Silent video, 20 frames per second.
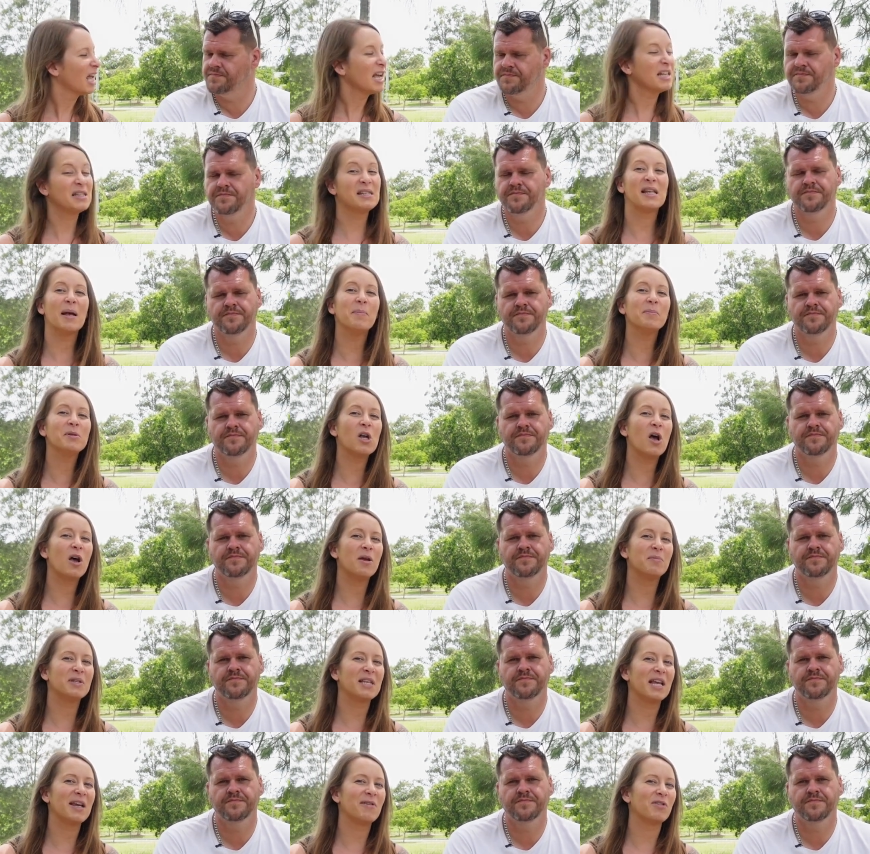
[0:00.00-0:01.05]
Speaker 1: And
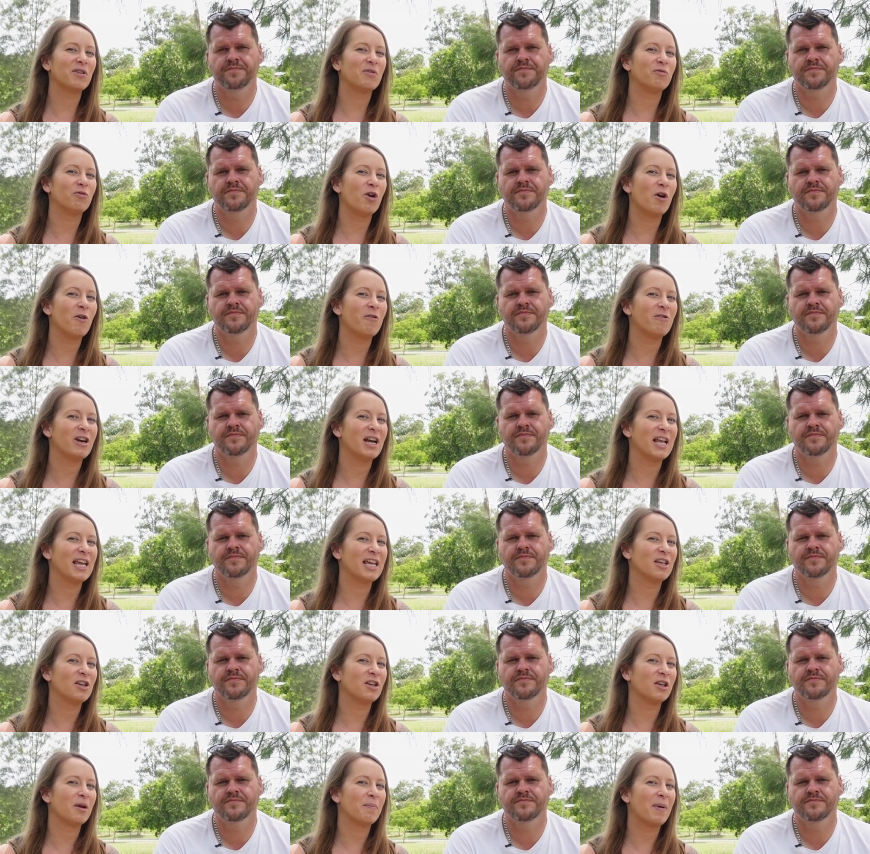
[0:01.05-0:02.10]
sometimes even rurally
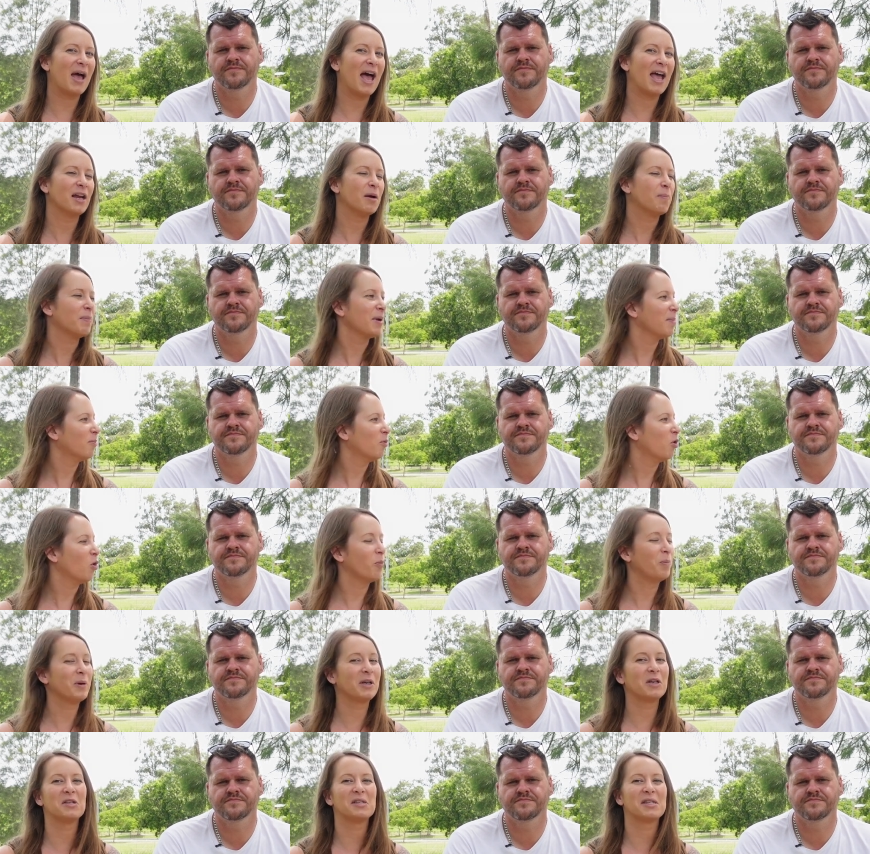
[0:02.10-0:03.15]
you can pay a bit more
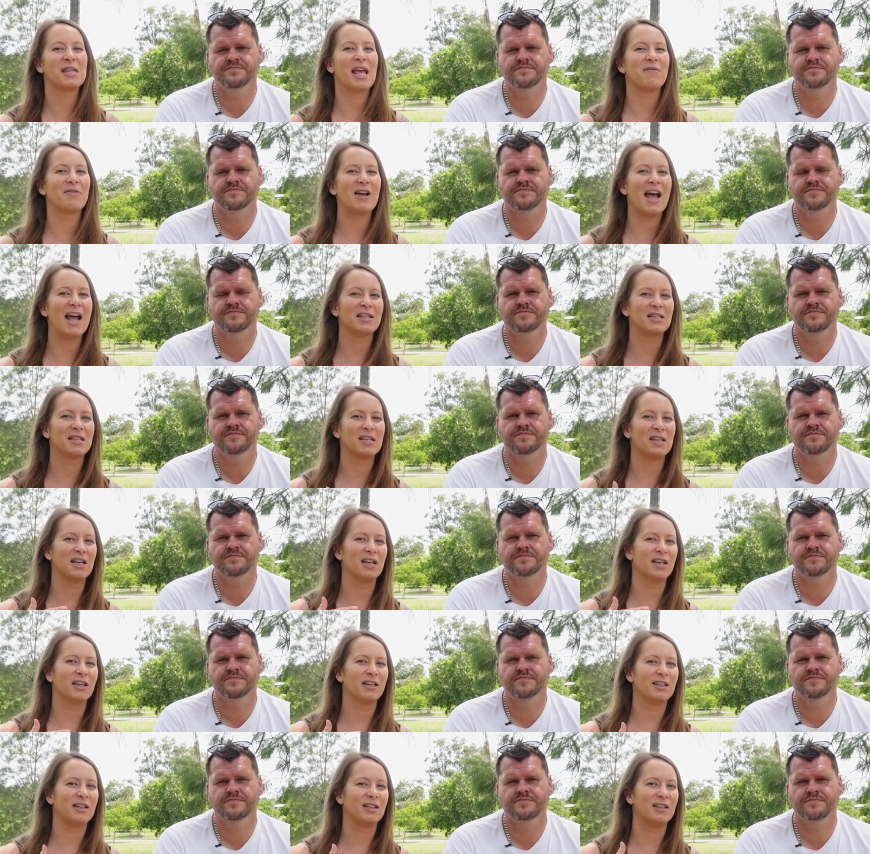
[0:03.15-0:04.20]
because they've had
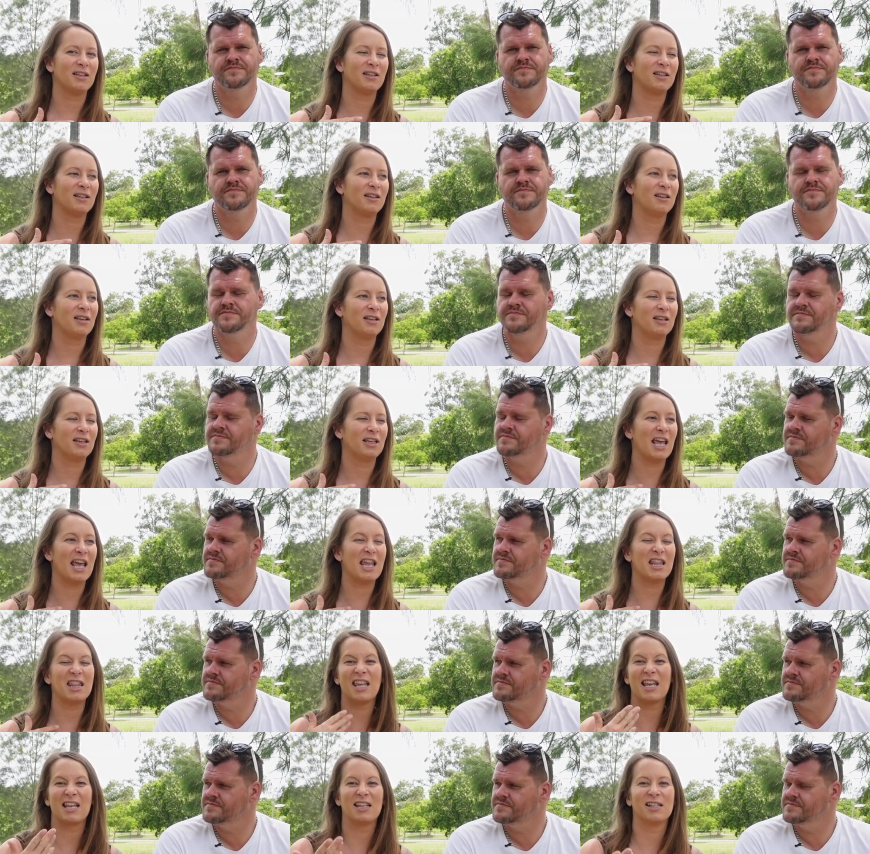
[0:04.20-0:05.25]
to
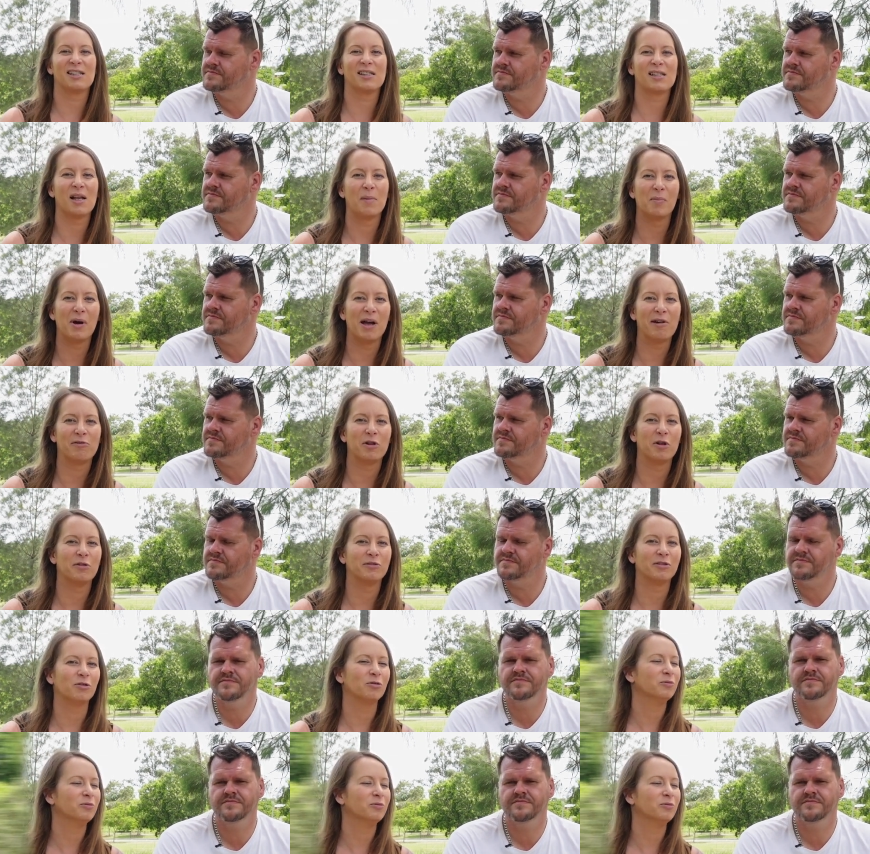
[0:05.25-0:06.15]
get things somewhere rural.